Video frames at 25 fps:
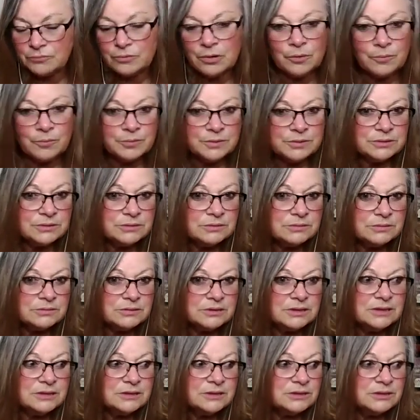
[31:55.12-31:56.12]
enrollment
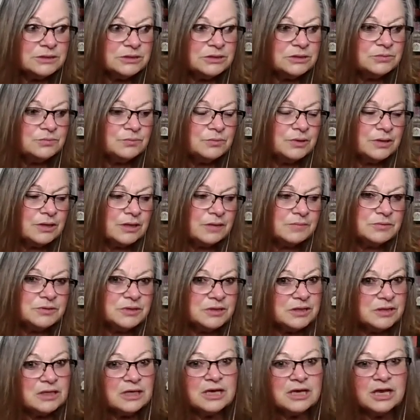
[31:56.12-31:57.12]
centres when it
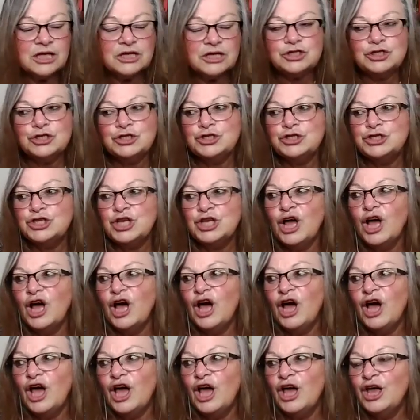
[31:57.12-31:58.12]
comes to the elections,
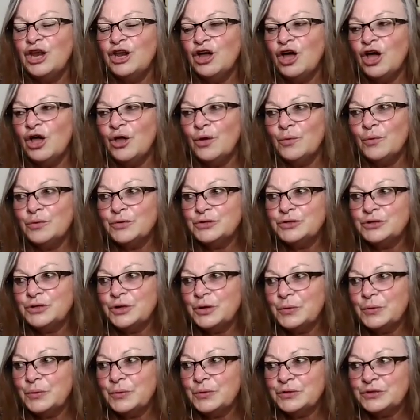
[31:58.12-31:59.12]
and I
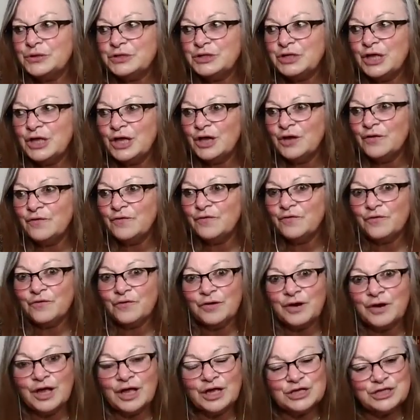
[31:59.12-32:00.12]
also was there
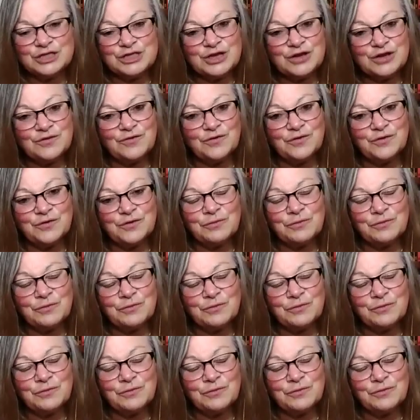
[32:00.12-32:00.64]
last year